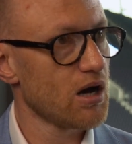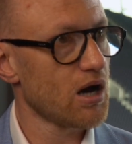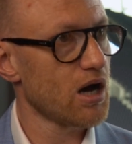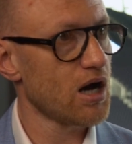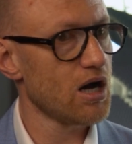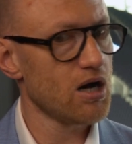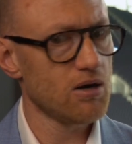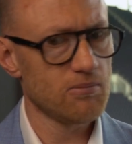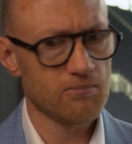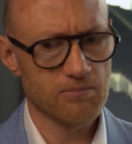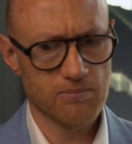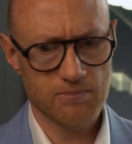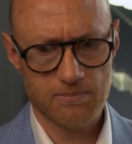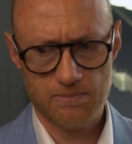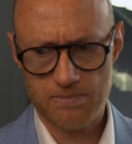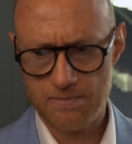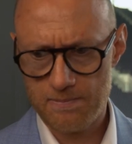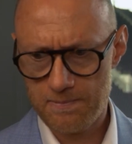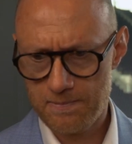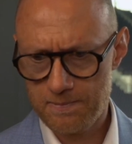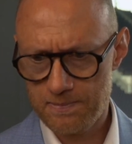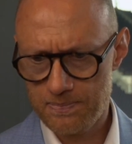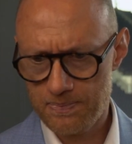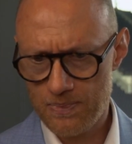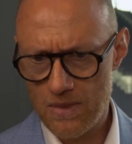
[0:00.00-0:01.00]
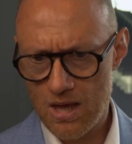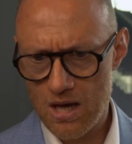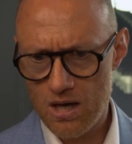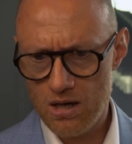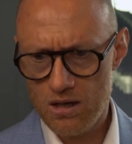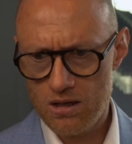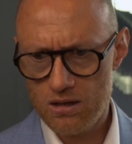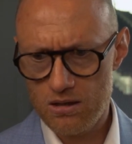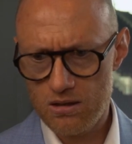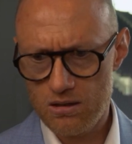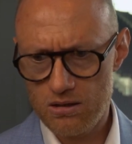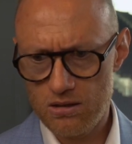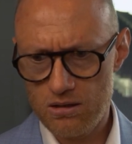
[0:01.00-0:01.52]

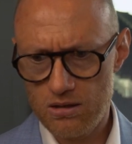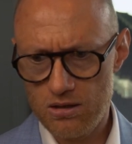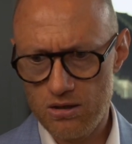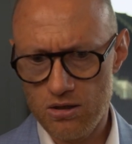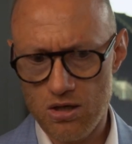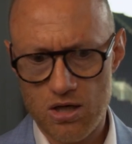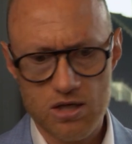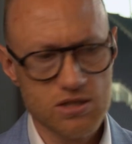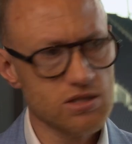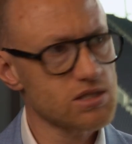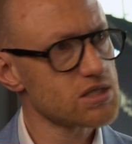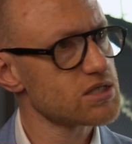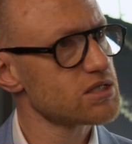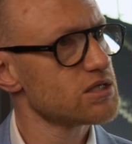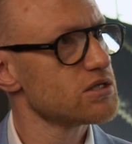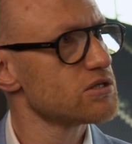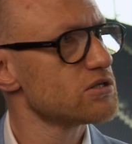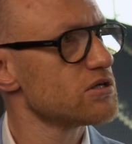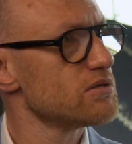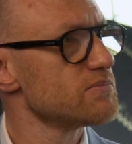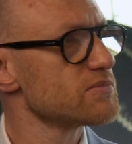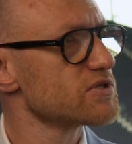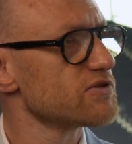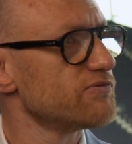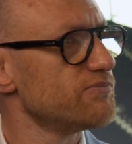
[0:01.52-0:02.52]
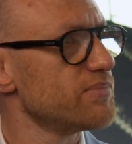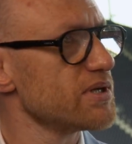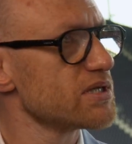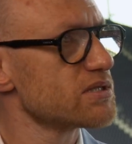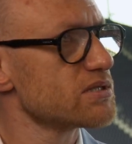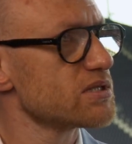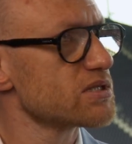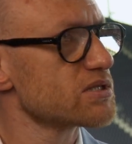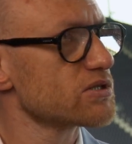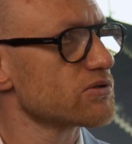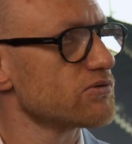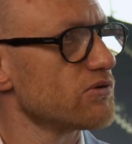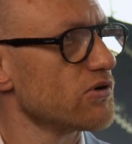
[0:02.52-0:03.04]
Not just in terms of
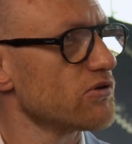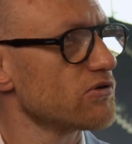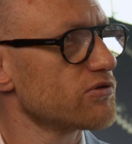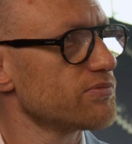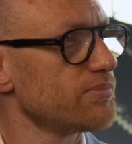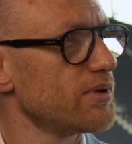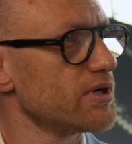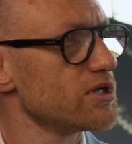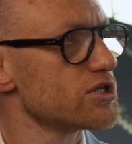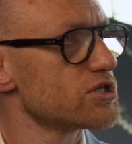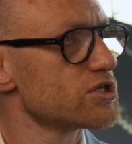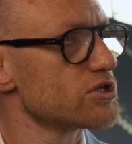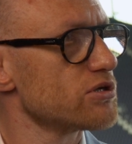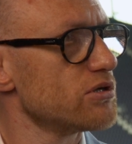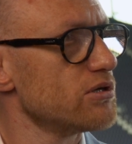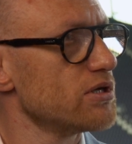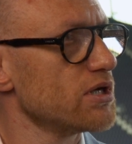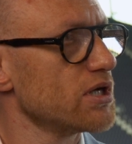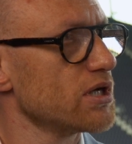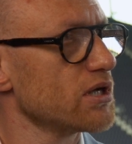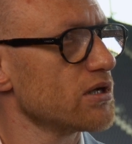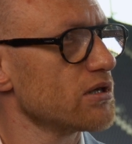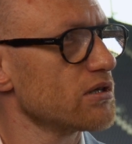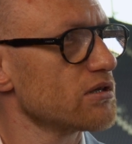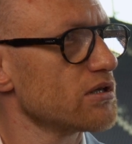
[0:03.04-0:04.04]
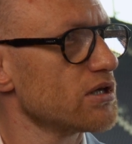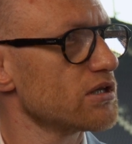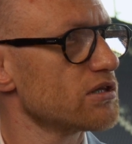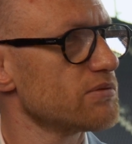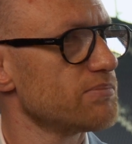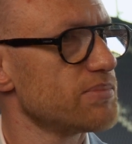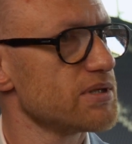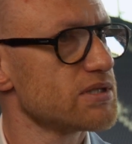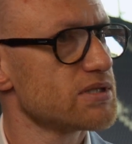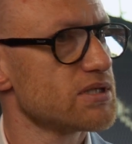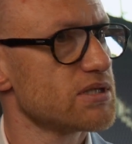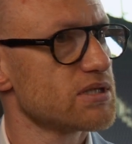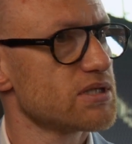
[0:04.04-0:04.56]
business growth, but ensuring that the
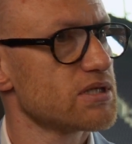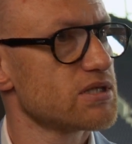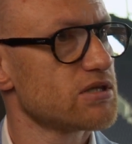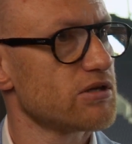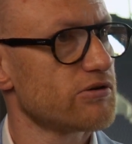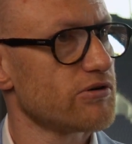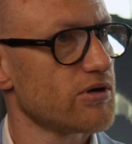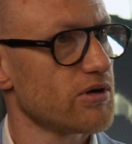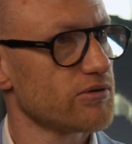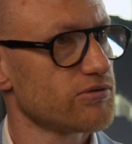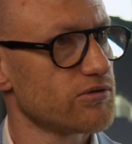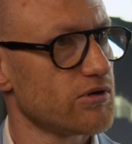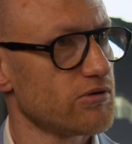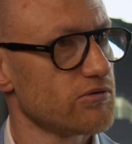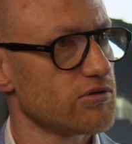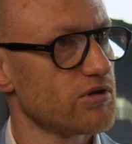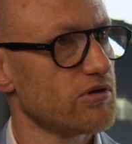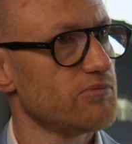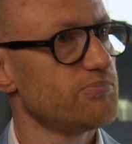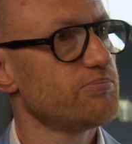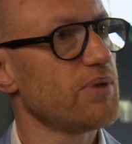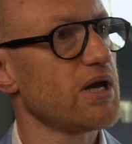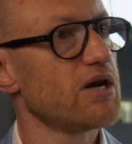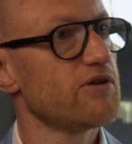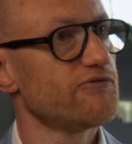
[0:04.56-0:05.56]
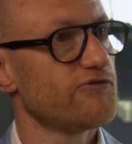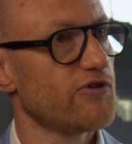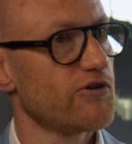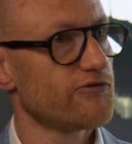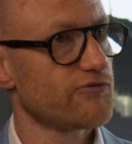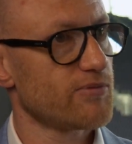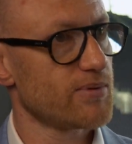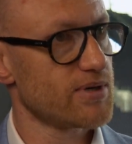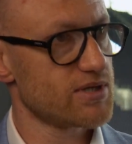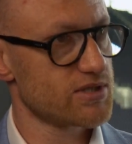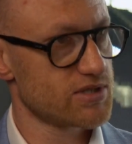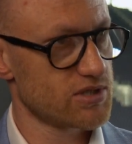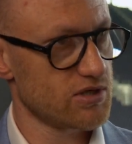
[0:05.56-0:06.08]
businesses that are out there that benefit
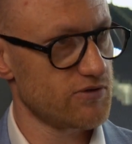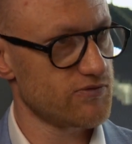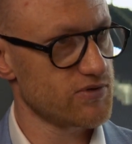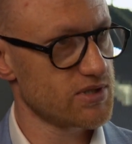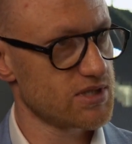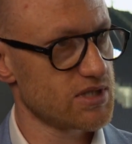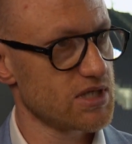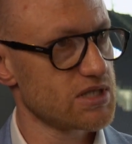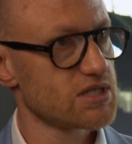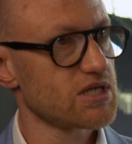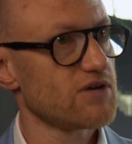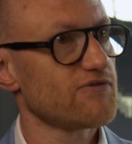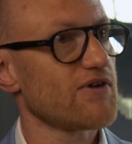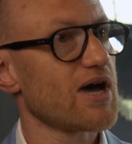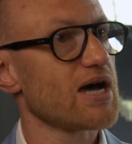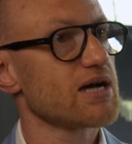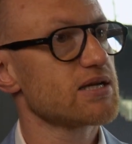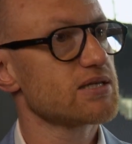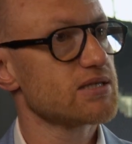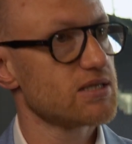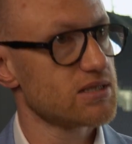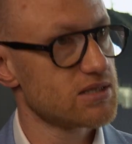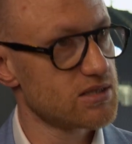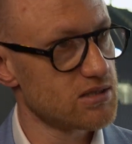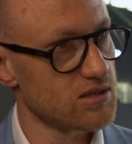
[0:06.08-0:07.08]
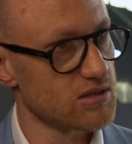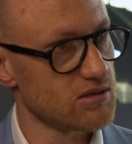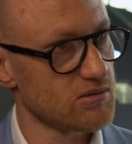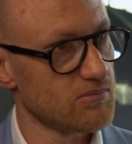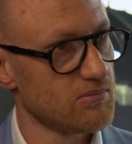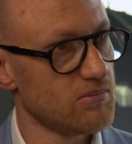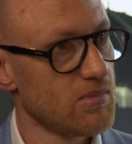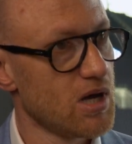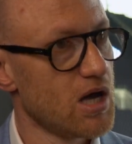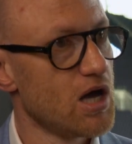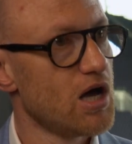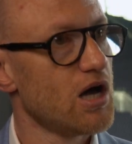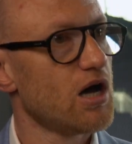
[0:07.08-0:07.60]
from our services have access to
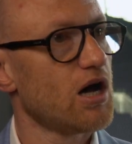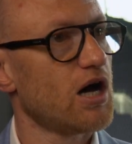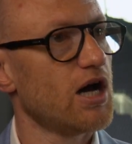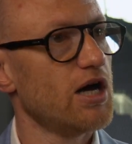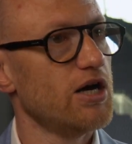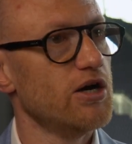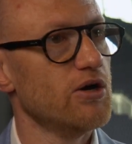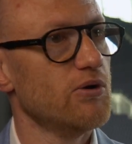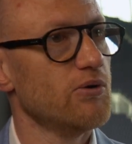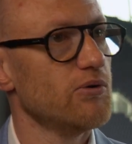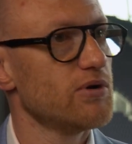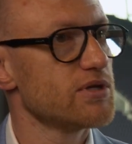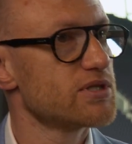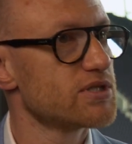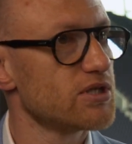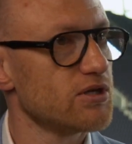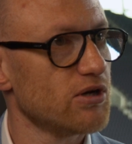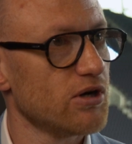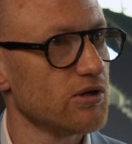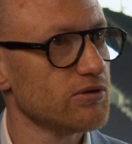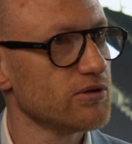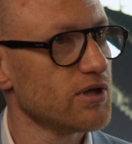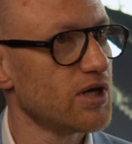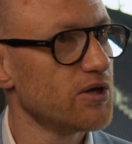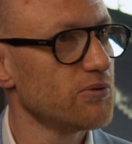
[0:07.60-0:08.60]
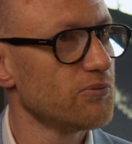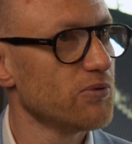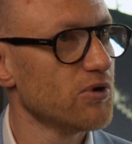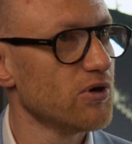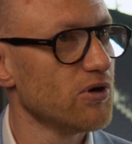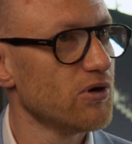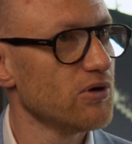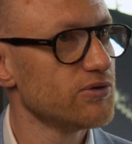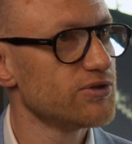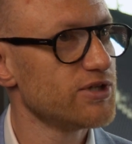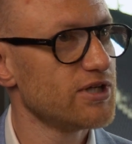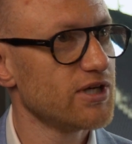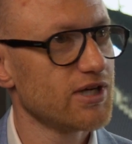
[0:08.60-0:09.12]
them. I know it's an online
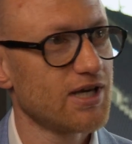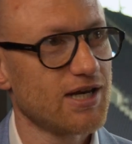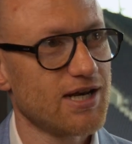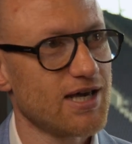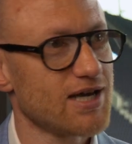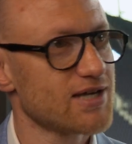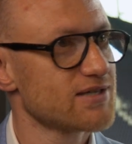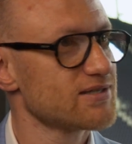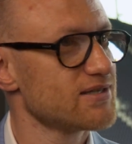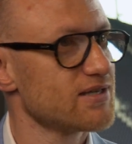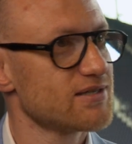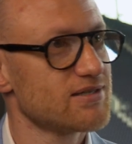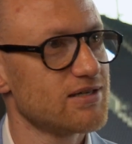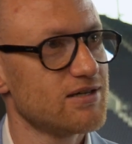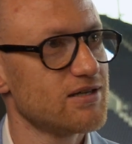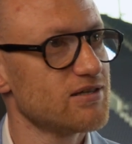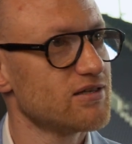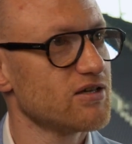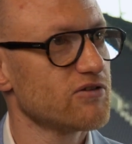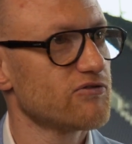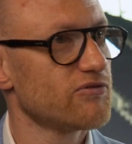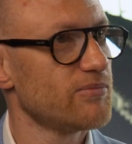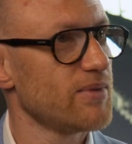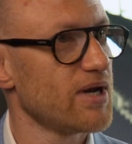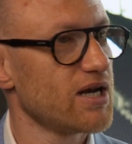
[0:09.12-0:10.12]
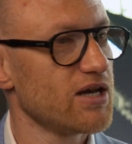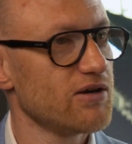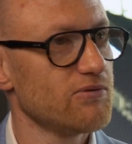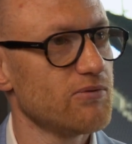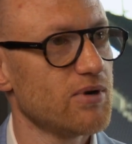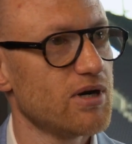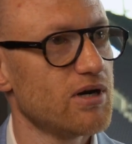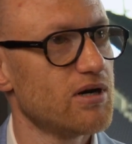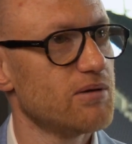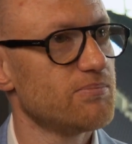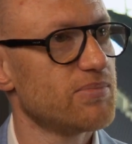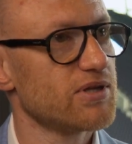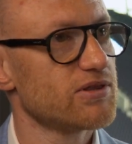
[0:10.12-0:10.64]
world and you can access anything from
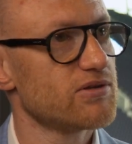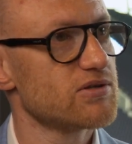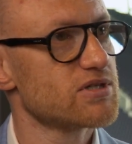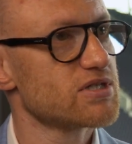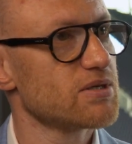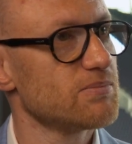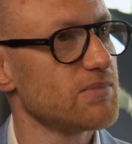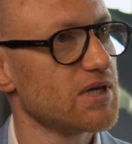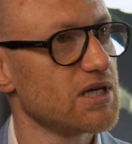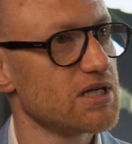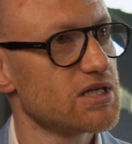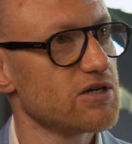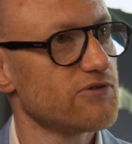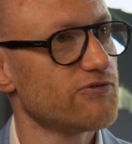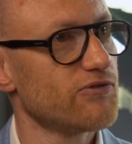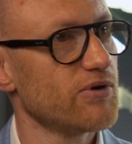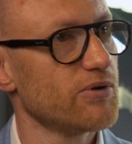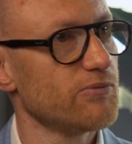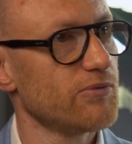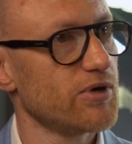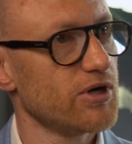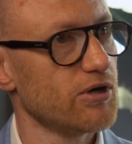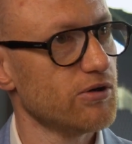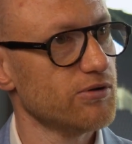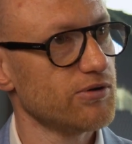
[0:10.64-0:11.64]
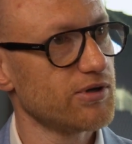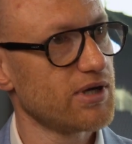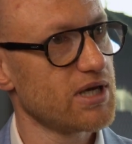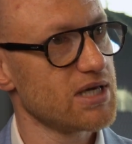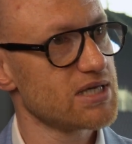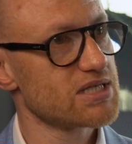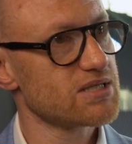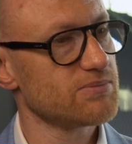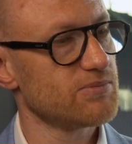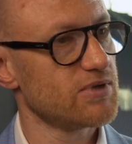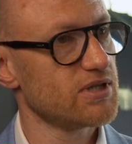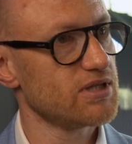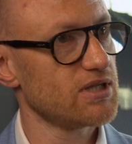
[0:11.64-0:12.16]
anywhere, but there's something different when you're
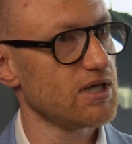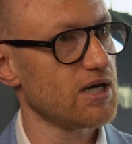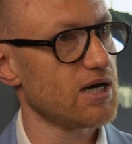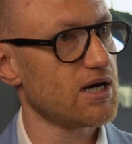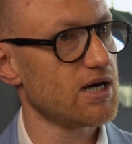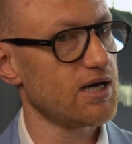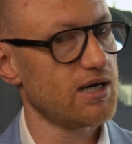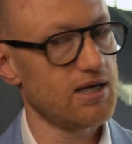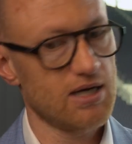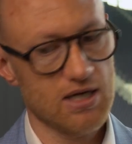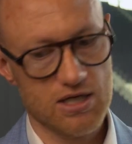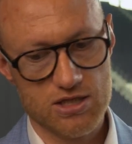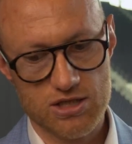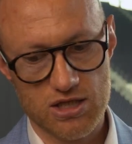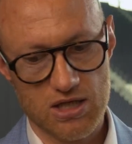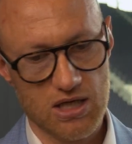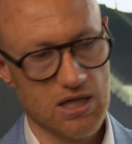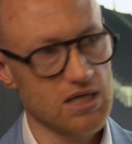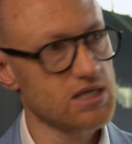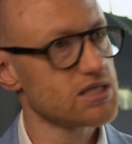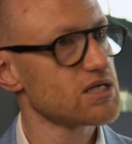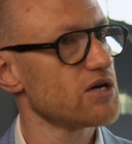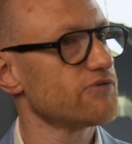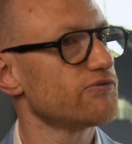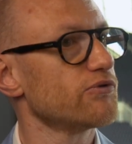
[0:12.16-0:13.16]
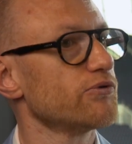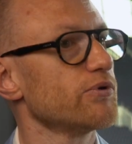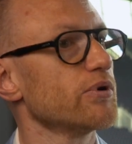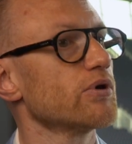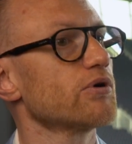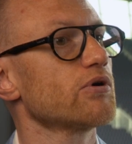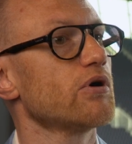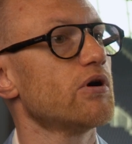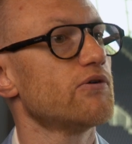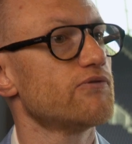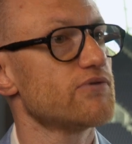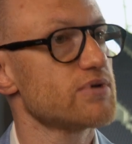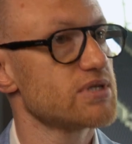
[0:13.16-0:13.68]
looking someone in the eye and actually getting to have a real
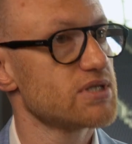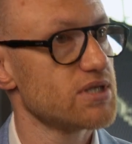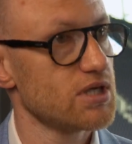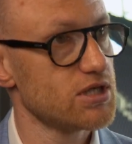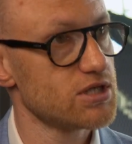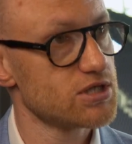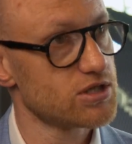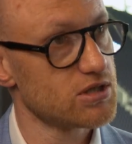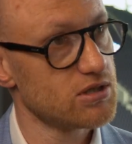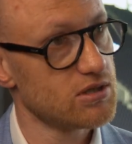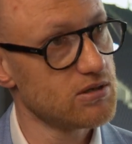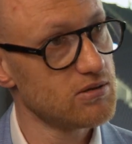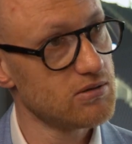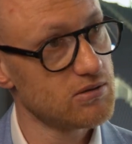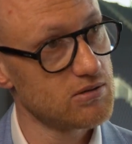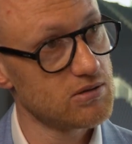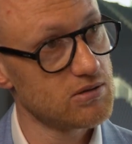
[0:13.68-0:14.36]
conversation.